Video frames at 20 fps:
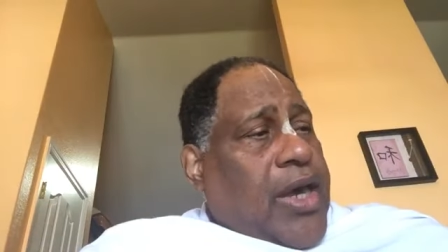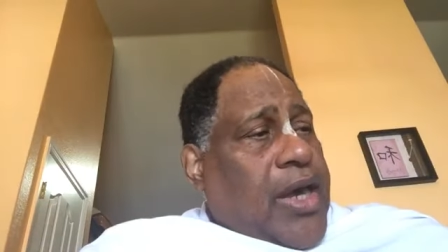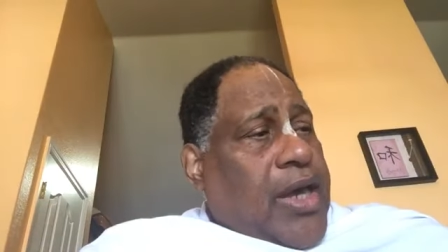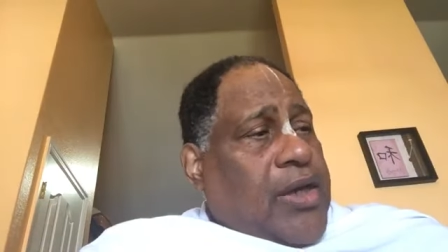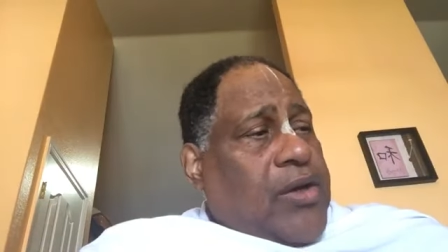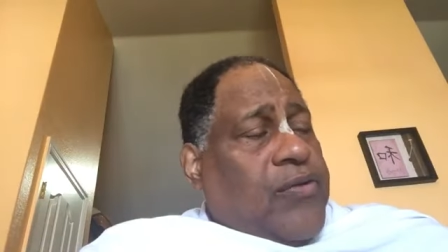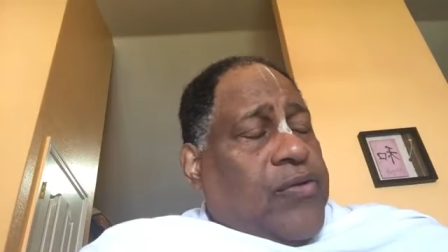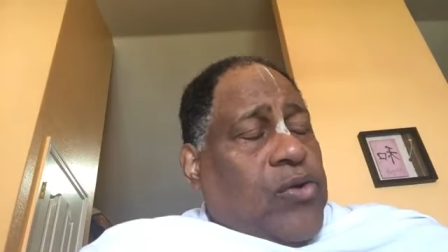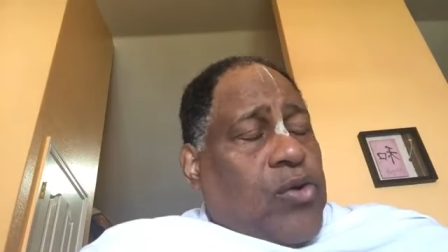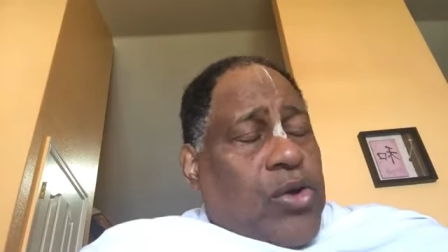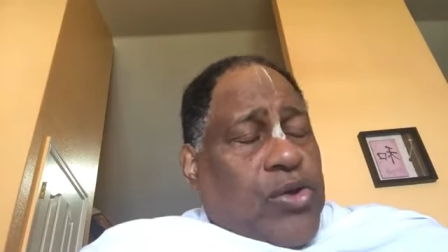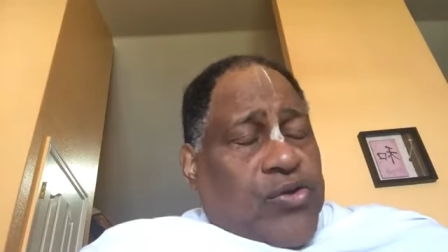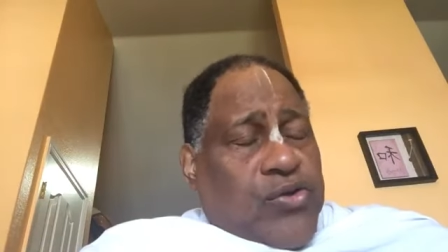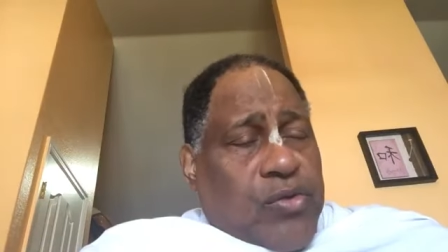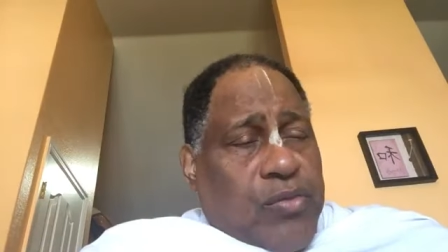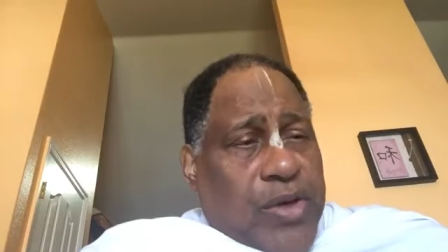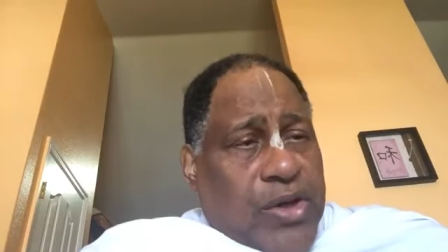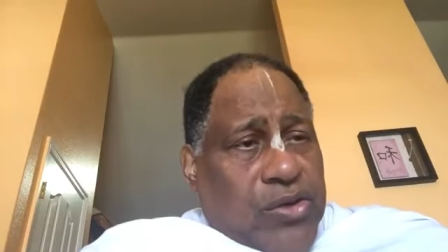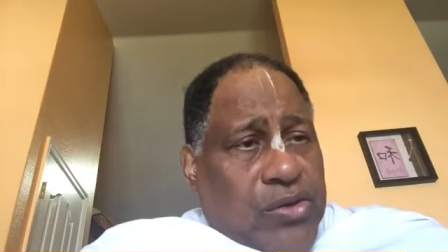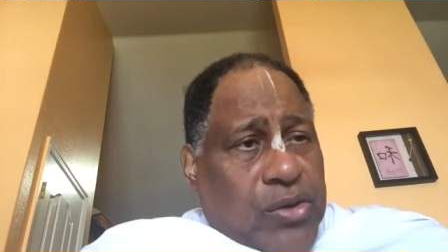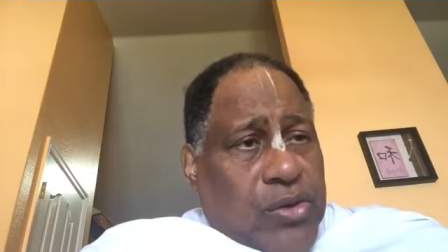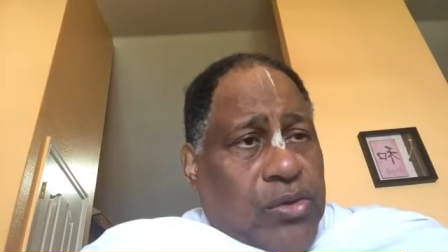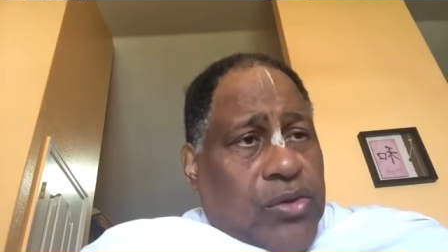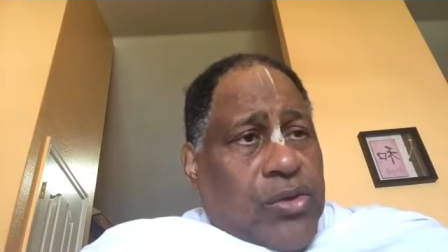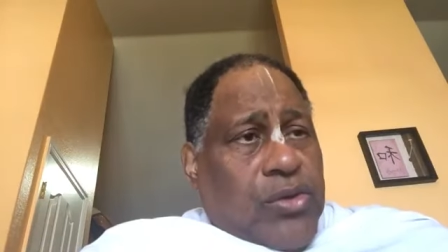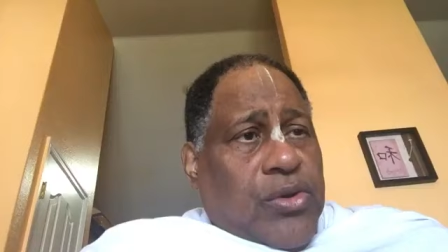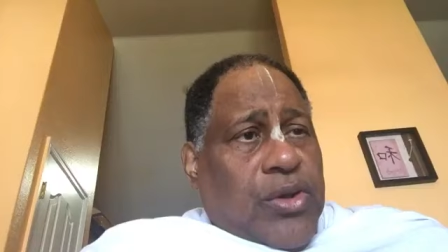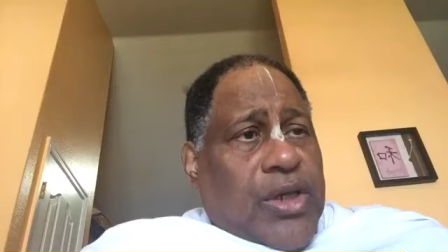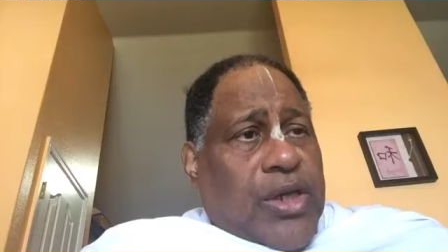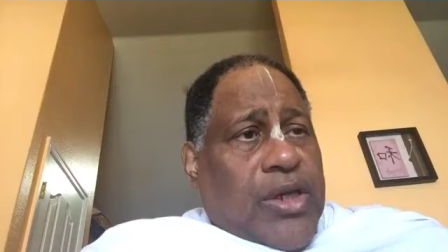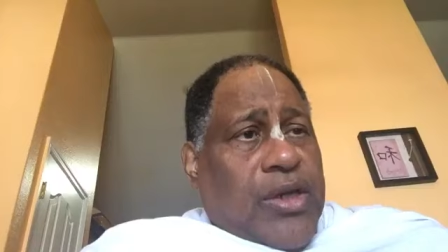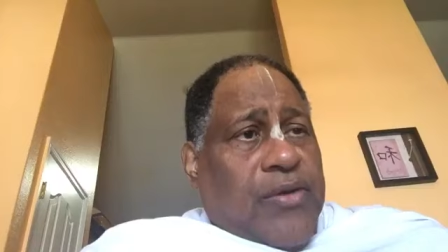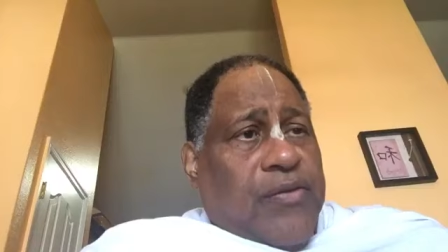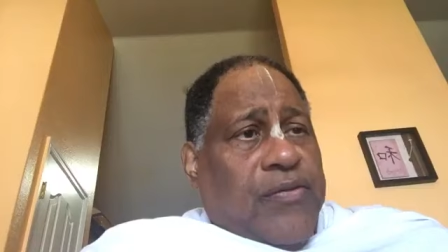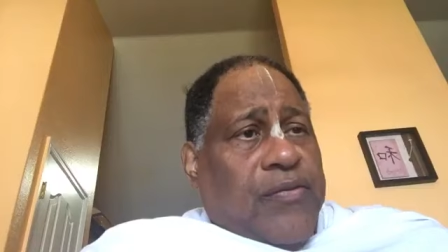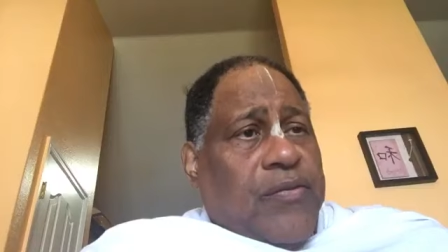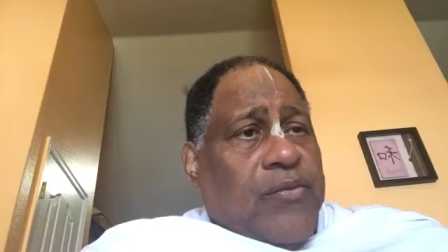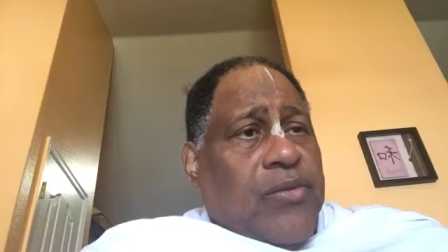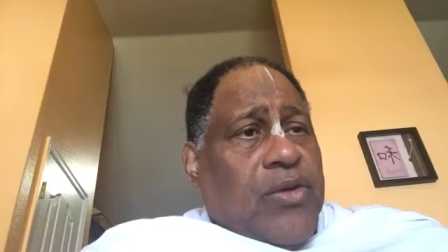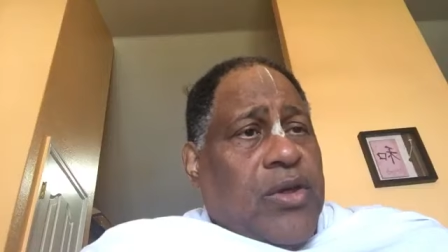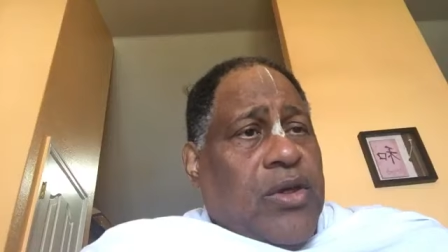and of course from my Srila Gurudev